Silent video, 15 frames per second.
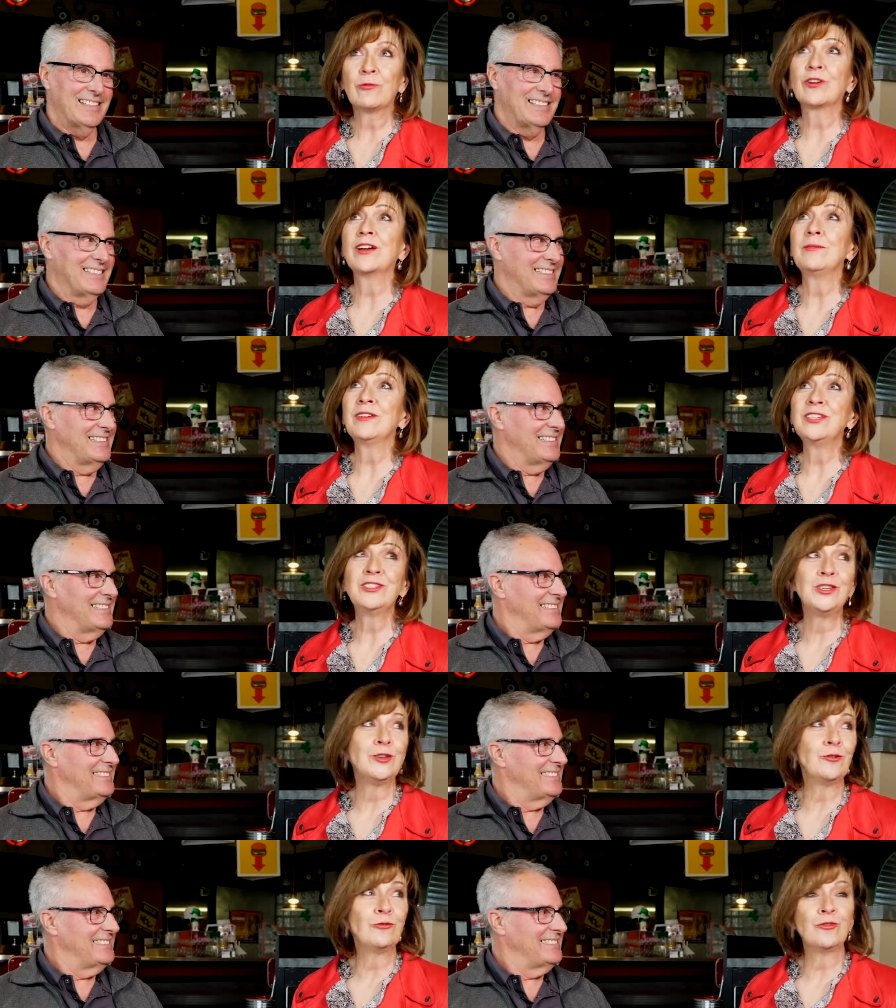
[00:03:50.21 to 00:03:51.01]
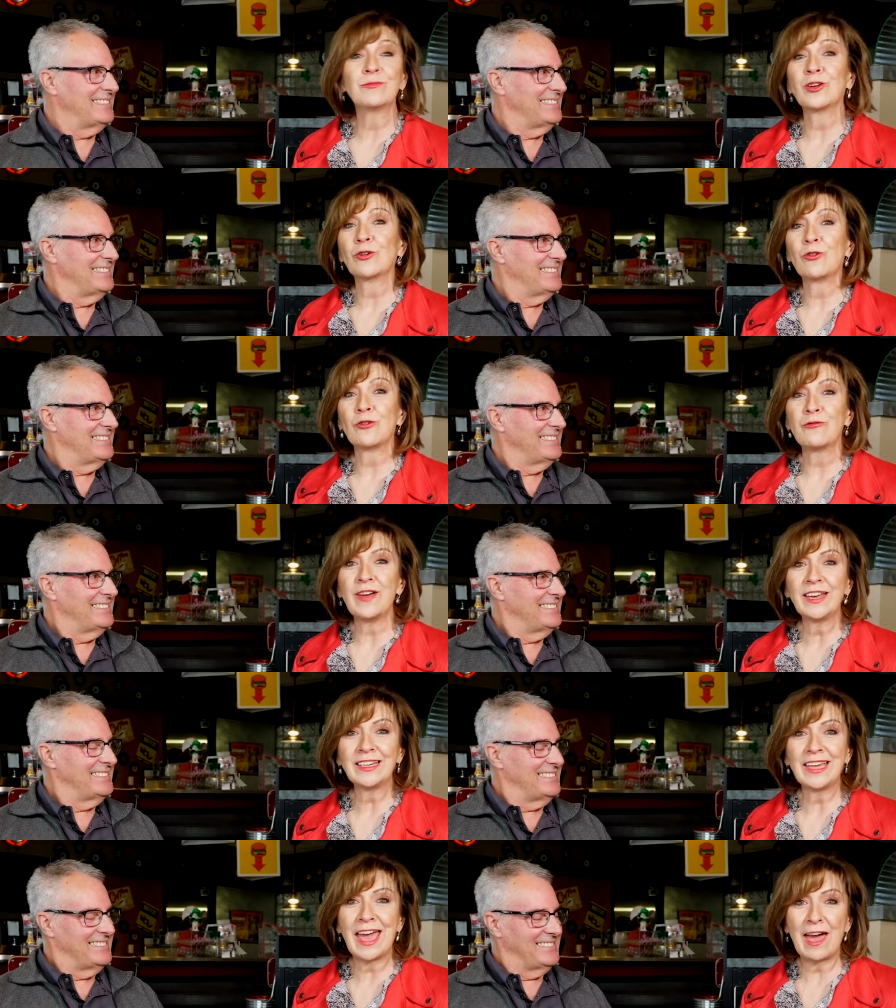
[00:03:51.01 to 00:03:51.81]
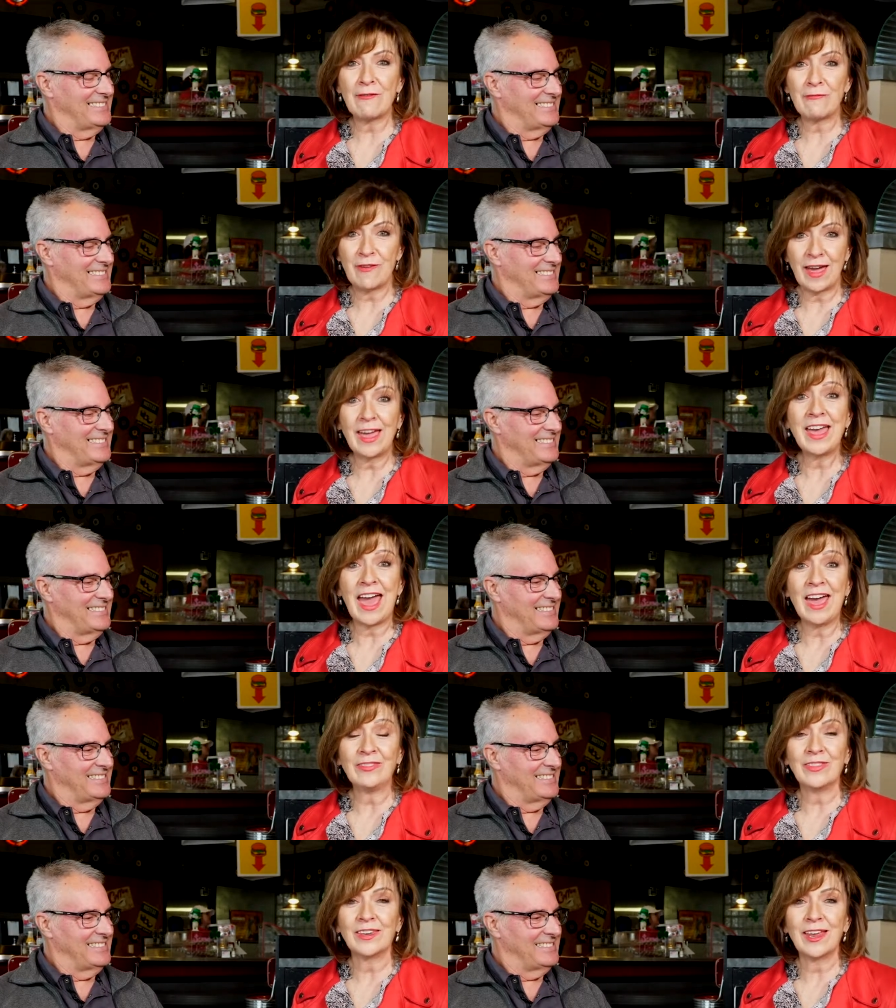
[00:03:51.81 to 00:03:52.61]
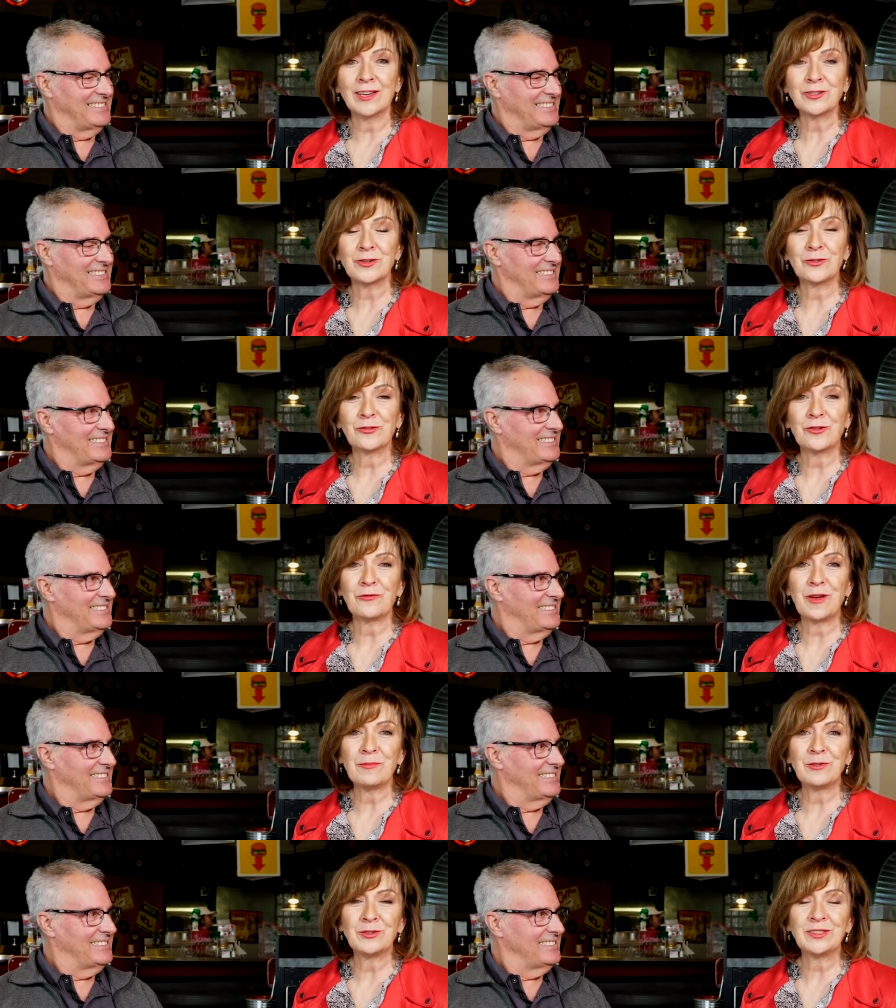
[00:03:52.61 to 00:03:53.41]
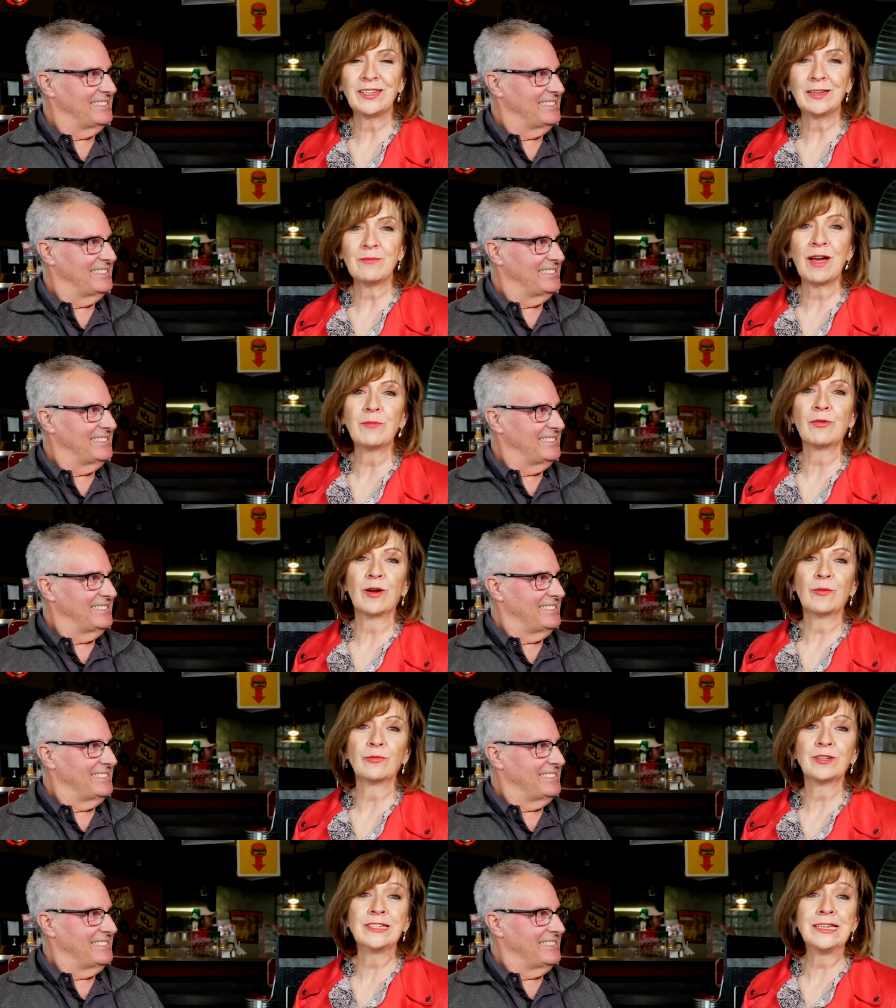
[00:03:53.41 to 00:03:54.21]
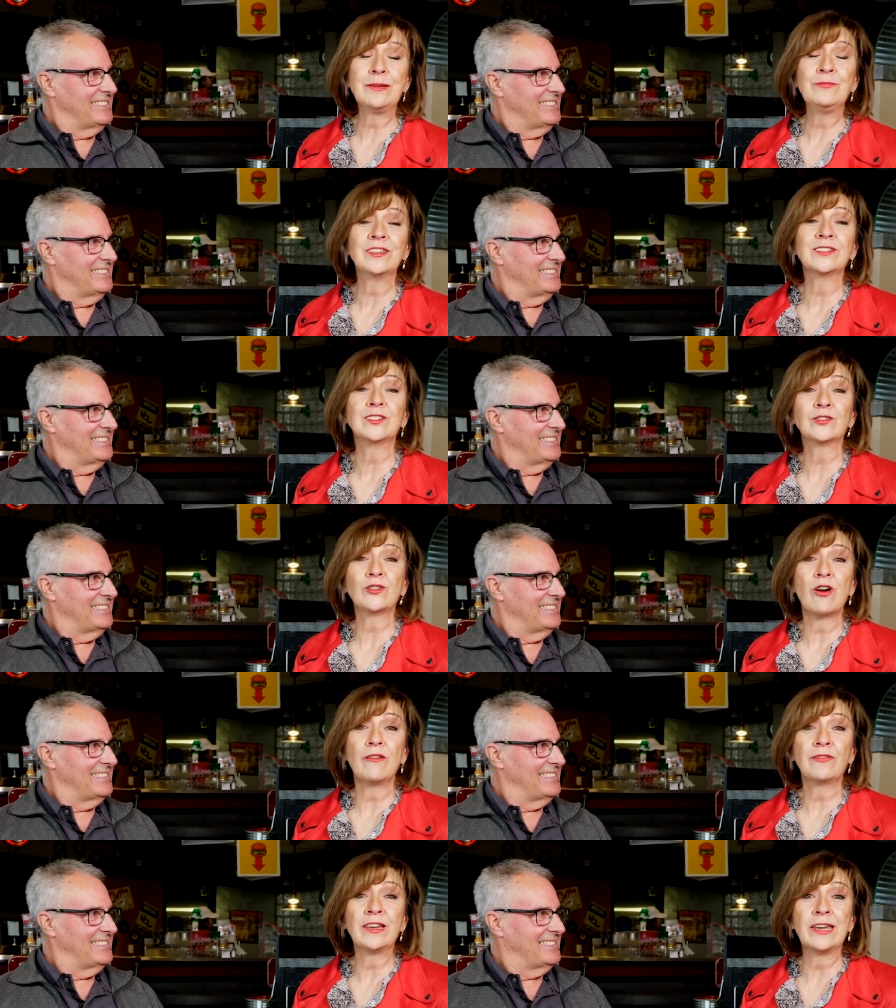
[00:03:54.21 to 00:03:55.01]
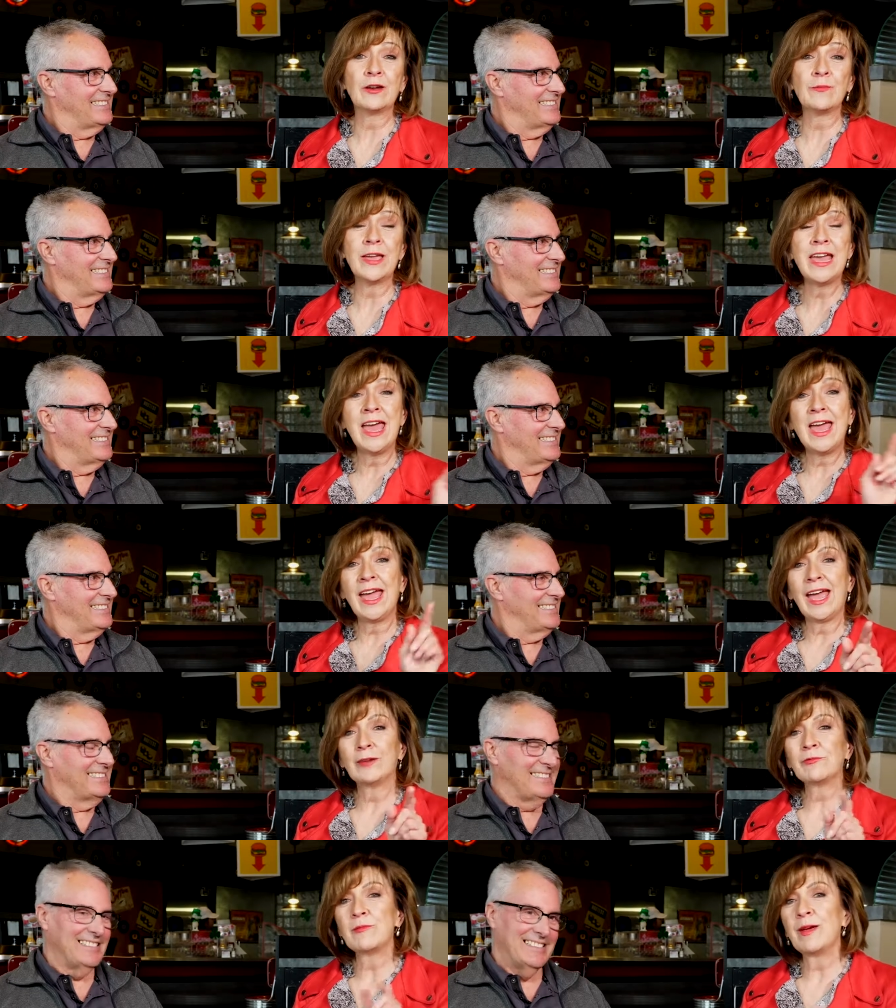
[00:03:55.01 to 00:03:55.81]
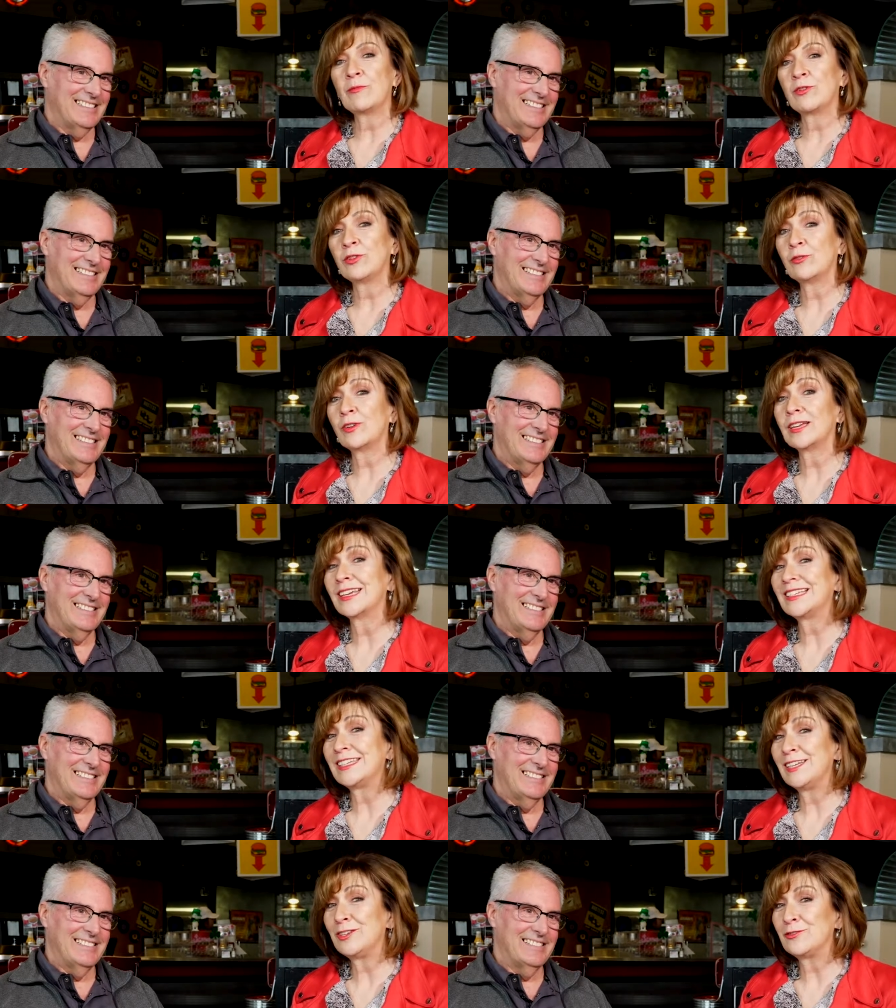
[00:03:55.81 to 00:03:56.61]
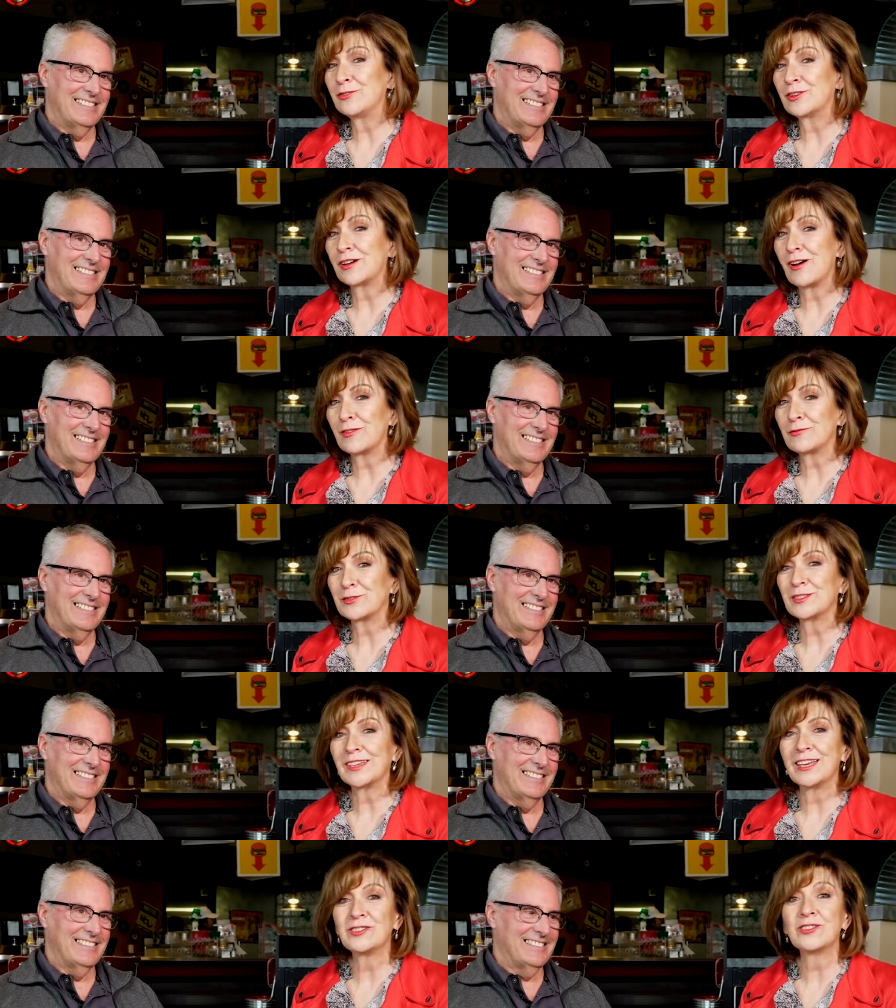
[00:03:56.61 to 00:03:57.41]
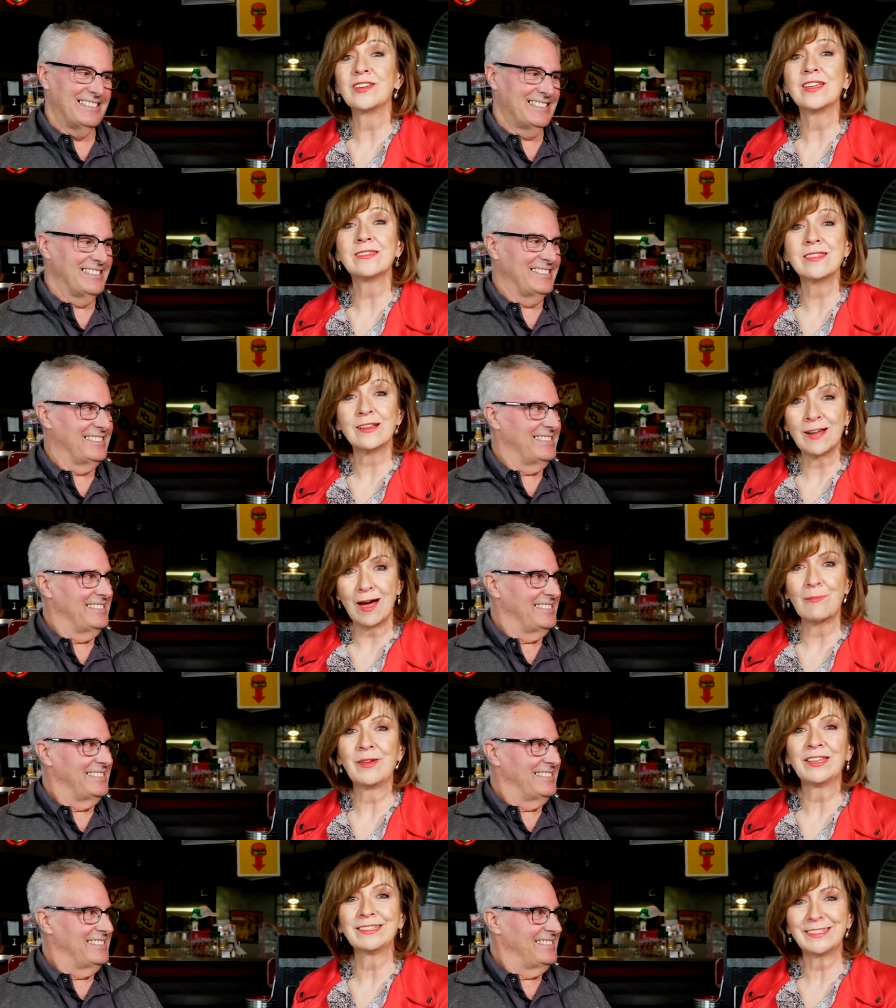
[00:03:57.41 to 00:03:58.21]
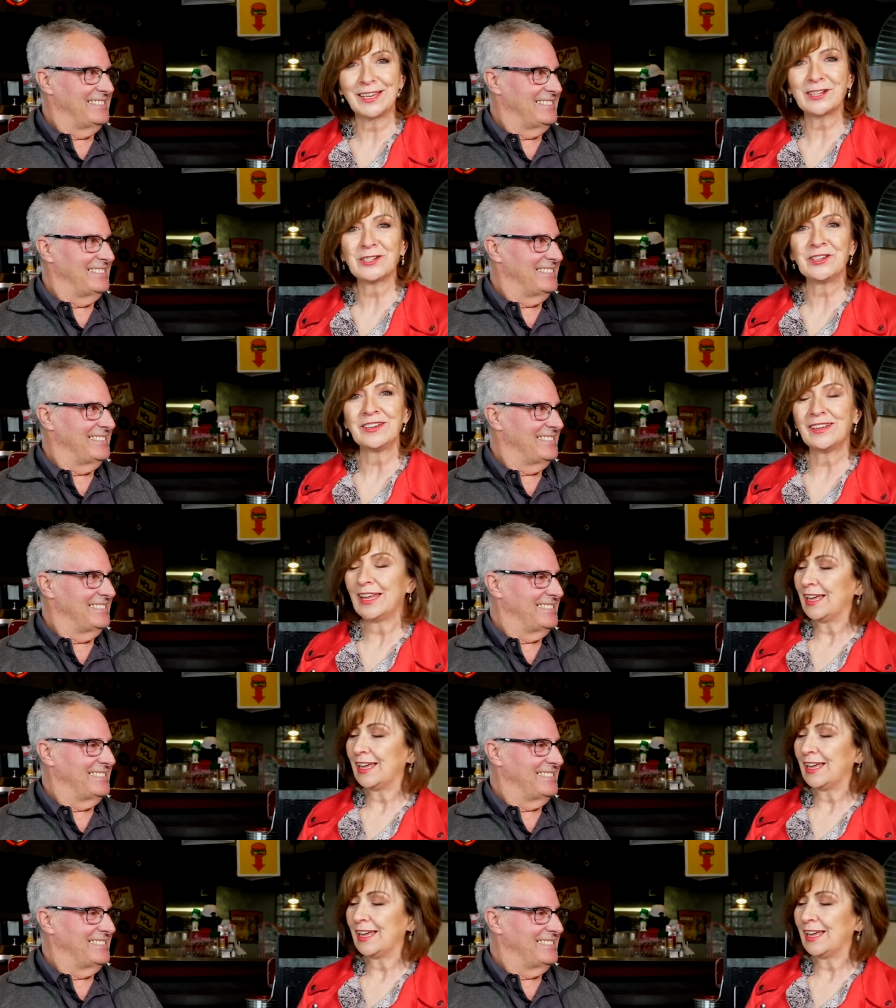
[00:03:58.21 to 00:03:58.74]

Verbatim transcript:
Speaker 1: We're coming to you from the Corvette Cafe at the National Corvette Museum. I'm Barbara Deeb. This is Coffee Near Me. And remember, you can continue the conversation in the comments section.